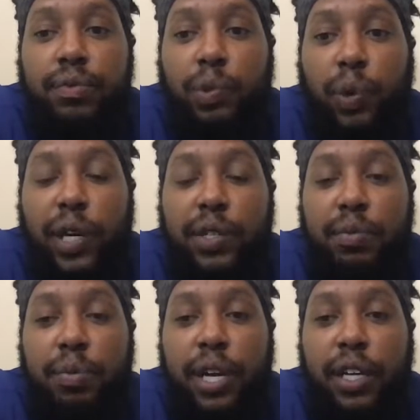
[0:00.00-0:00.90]

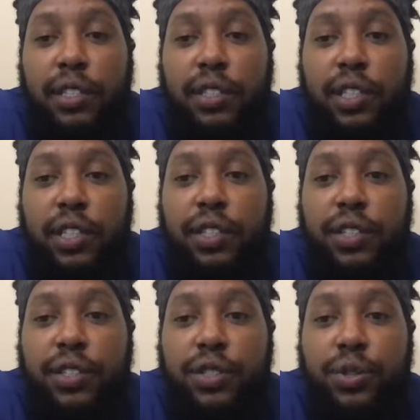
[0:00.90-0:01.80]
Razorback
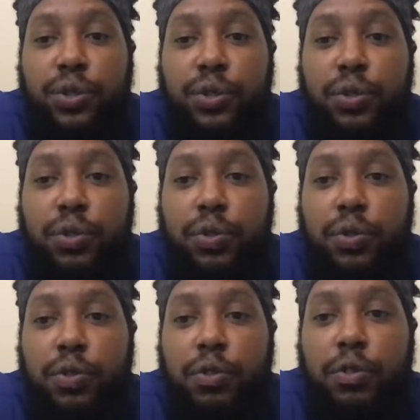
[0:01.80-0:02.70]

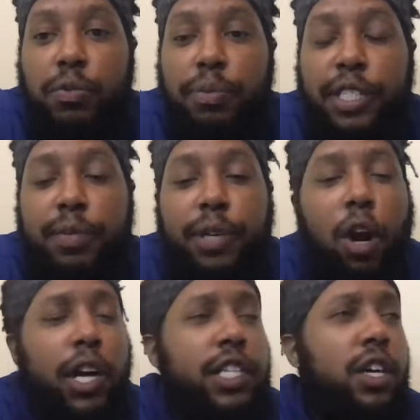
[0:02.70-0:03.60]
to Mississippi.
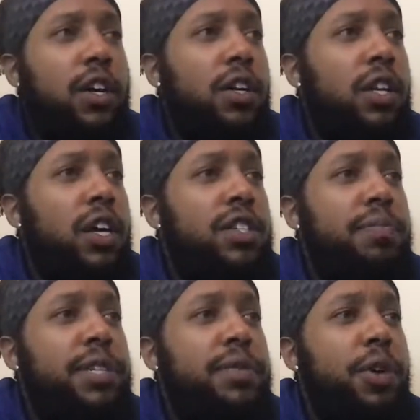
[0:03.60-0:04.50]
Arkansas lost to
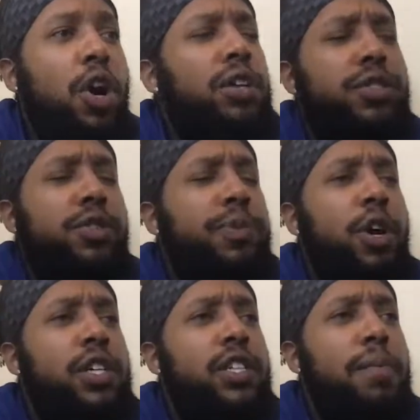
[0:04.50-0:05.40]
Mississippi.
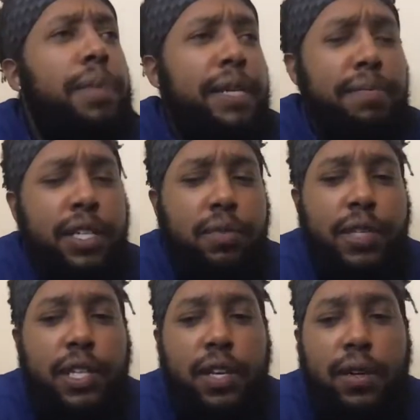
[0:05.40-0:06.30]
Arkansas beat Mississippi
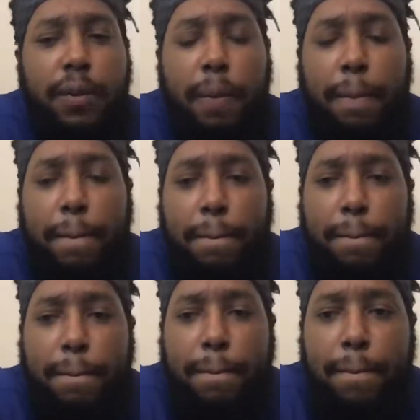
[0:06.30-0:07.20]
State.
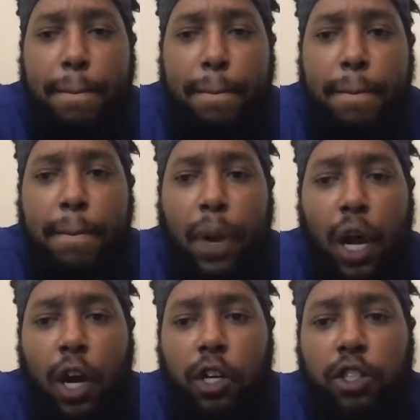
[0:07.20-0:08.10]

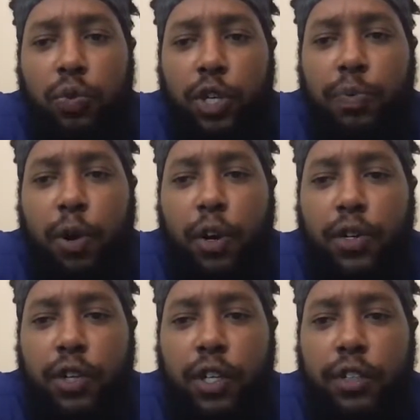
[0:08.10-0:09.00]
To which
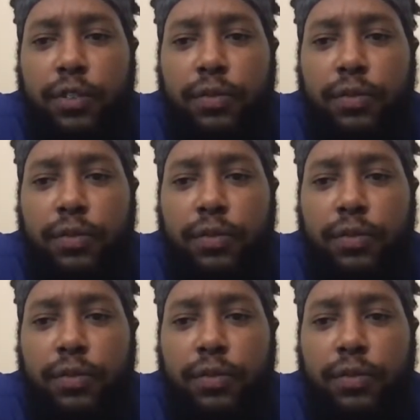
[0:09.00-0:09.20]
part, Dre?